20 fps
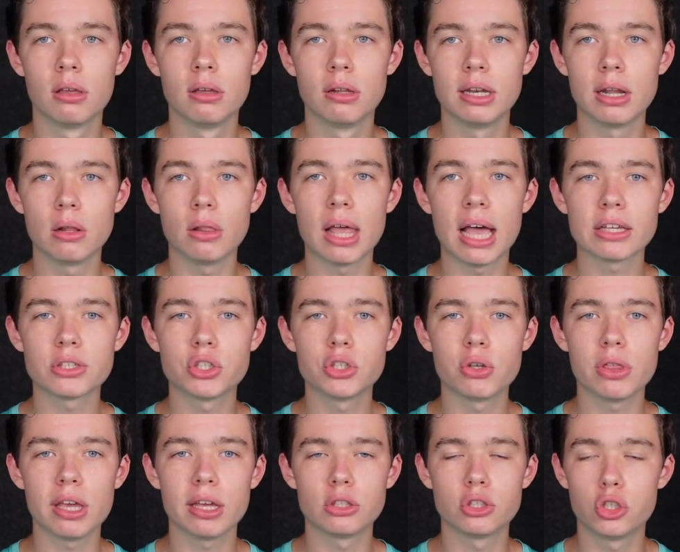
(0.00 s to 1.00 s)
Now, last year
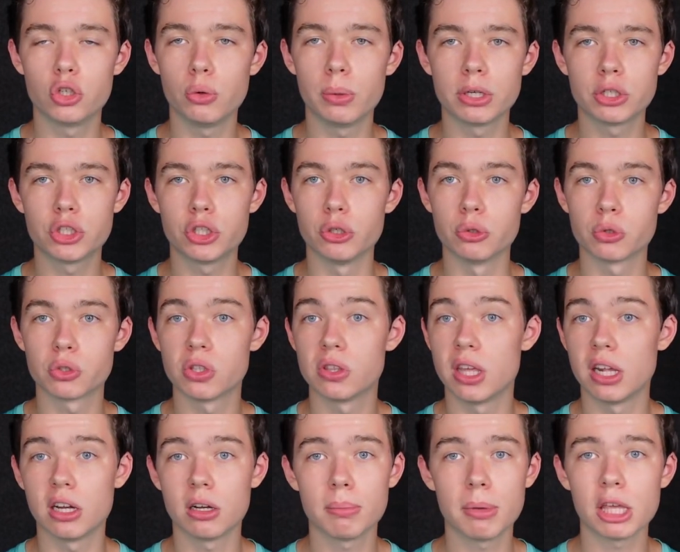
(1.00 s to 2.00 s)
they had two issues.
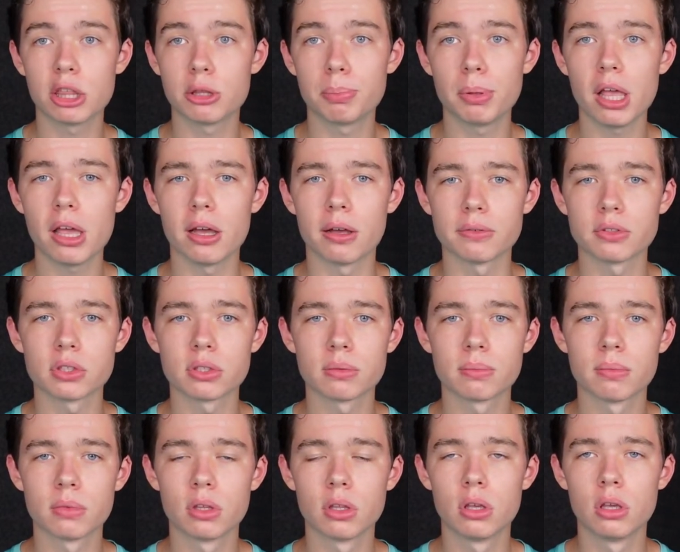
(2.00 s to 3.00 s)
They didn't make the playoffs.
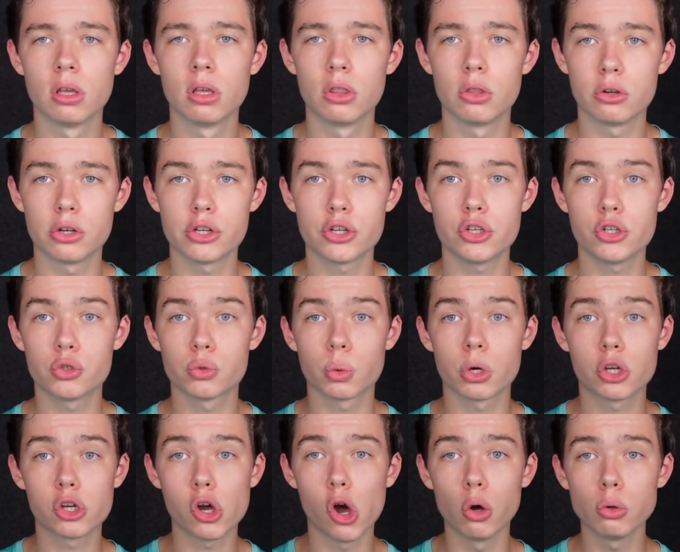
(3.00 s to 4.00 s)
Their issues were
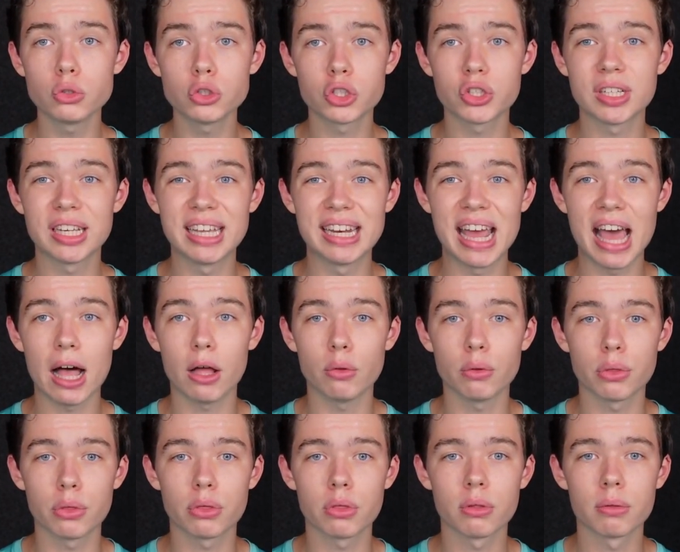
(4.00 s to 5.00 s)
coach and
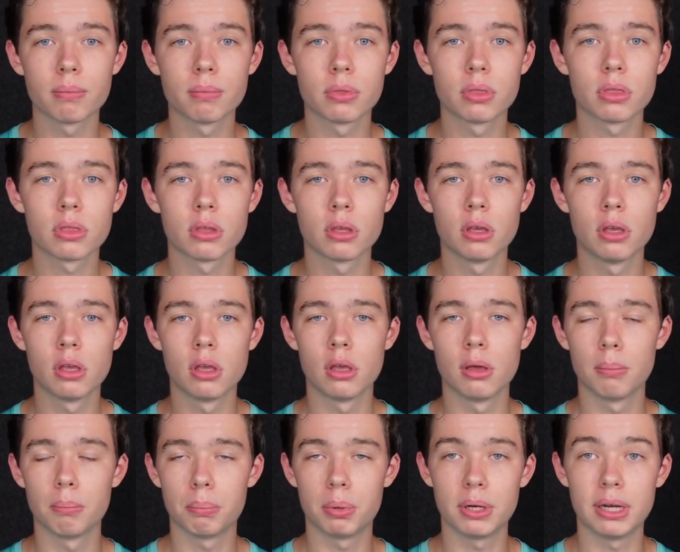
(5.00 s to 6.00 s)
health.
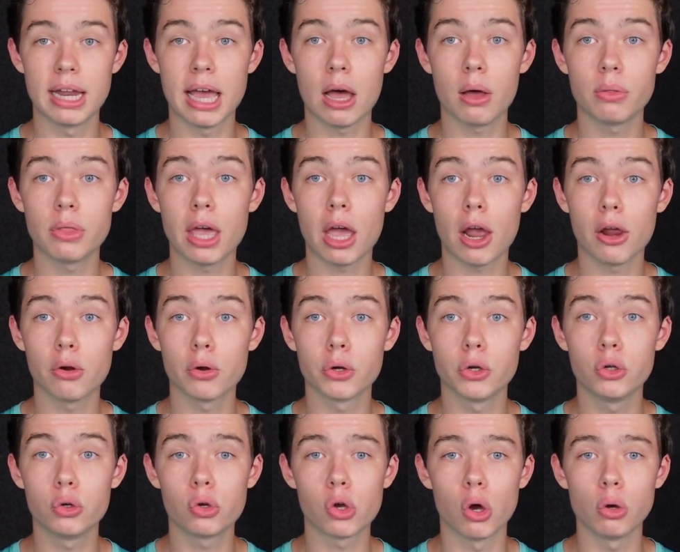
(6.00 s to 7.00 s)
But now they hire a
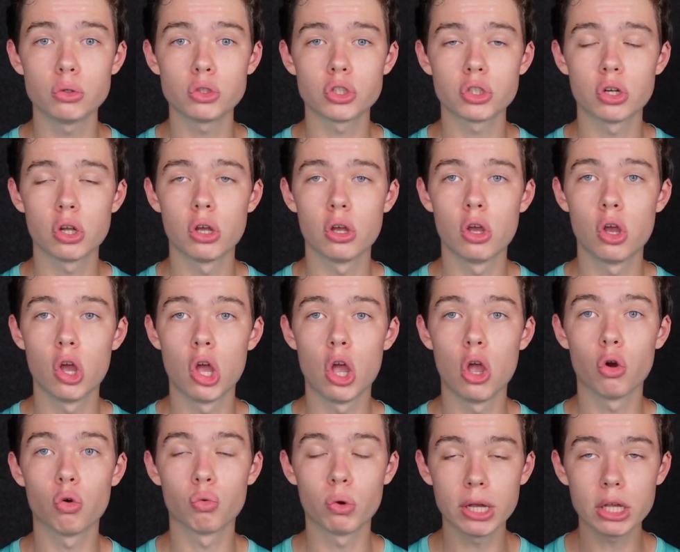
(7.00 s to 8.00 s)
new coach,
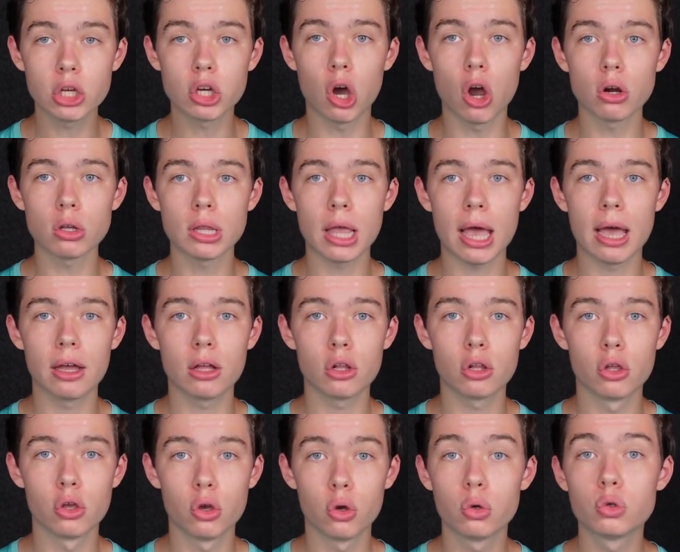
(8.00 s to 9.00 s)
Rick
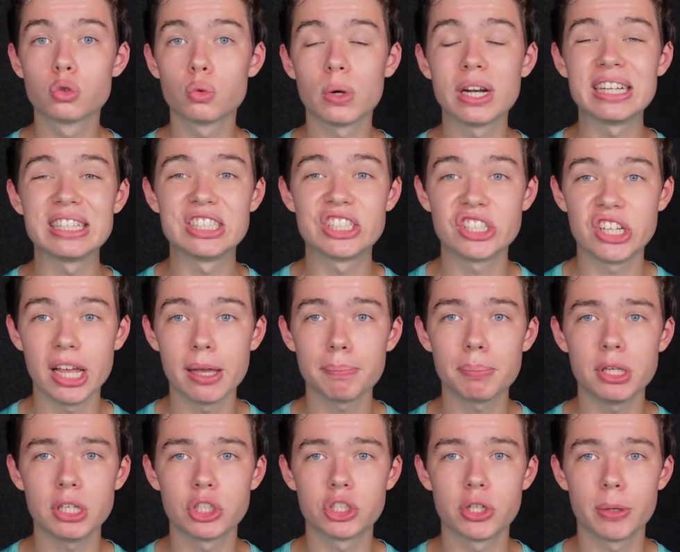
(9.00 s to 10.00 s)
Carlisle, who's won a
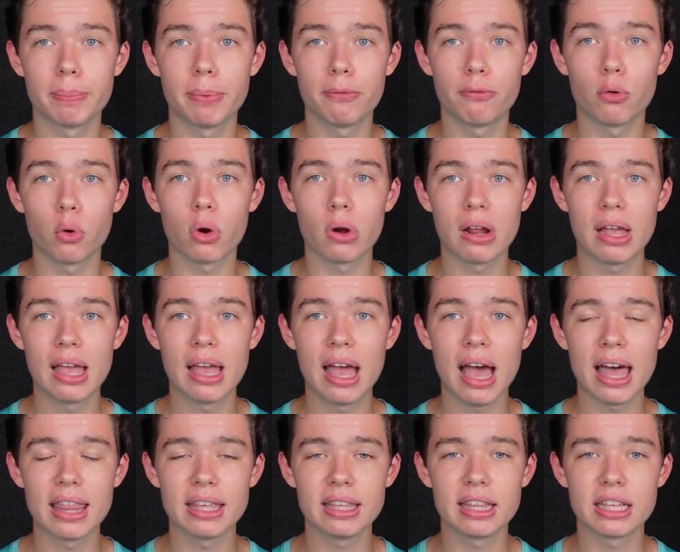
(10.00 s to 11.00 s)
championship before.
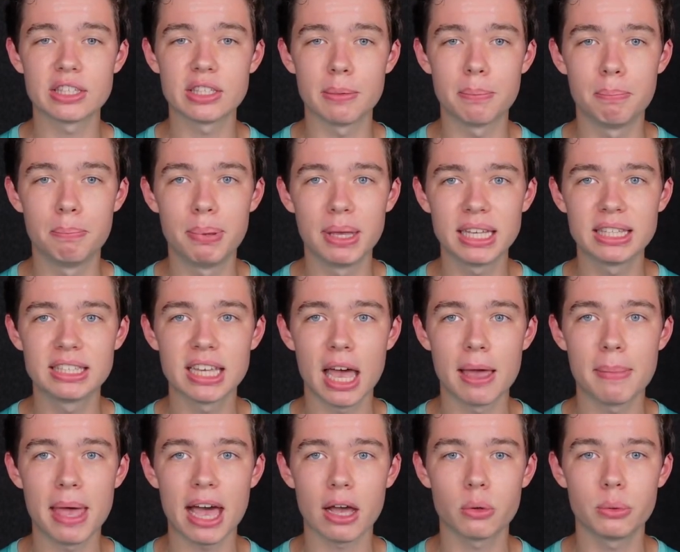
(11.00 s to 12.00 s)
I think that's a big
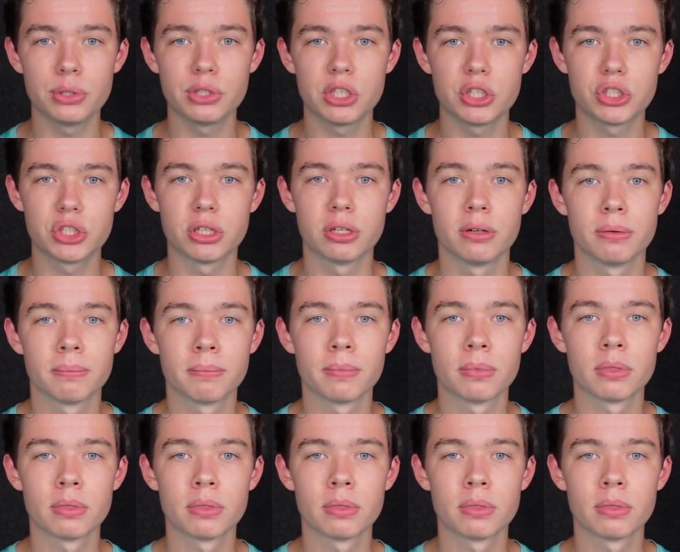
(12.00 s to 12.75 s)
time acquisition.